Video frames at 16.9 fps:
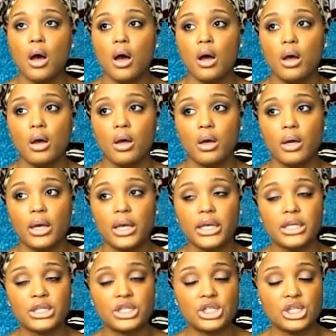Uh,
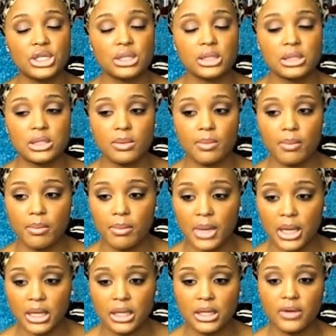it's just
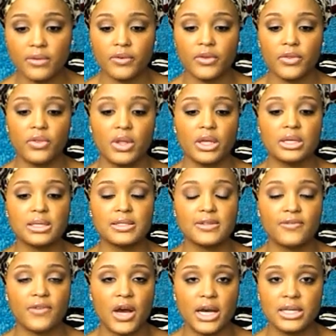many different things.
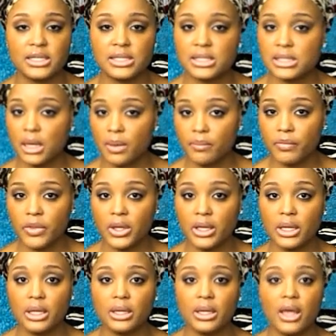Find
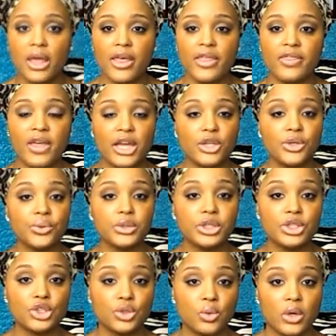something that
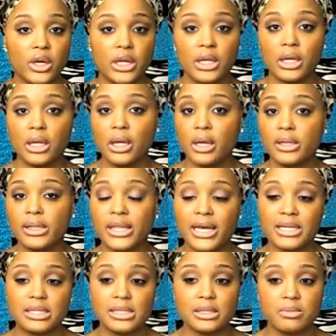you enjoy.
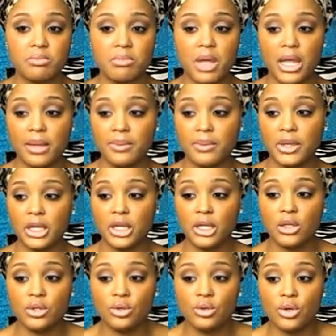That's
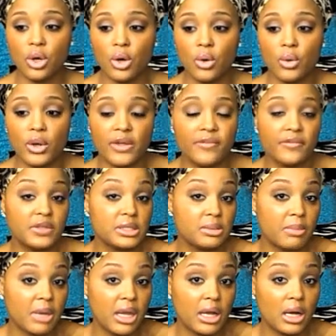maybe, you know, if
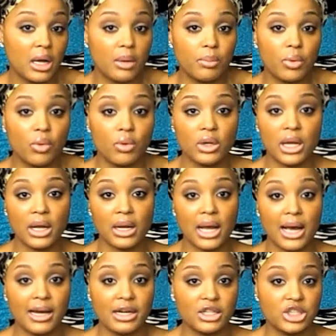it's makeup, pulling out
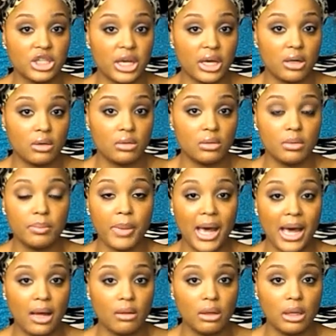an eyeshadow
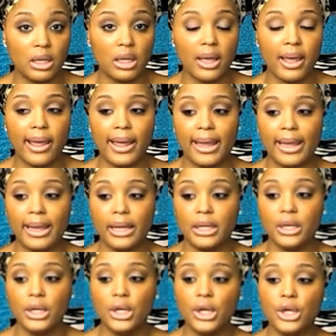palette
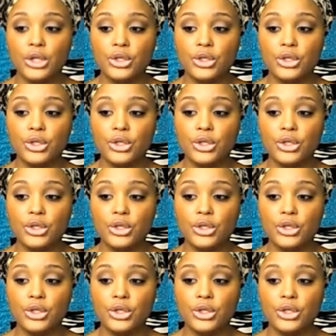and